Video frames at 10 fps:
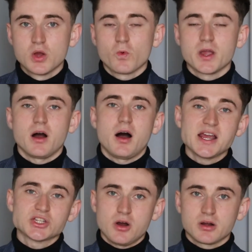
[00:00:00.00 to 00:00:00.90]
where
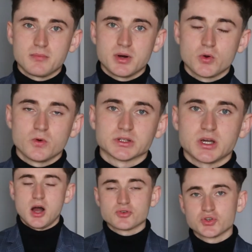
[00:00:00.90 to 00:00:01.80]
I talk about
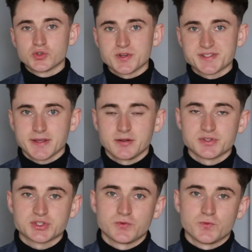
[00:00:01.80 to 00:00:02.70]
how to increase
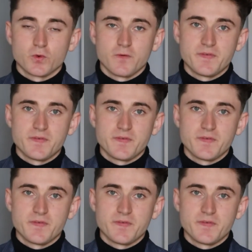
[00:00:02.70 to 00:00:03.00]
sales through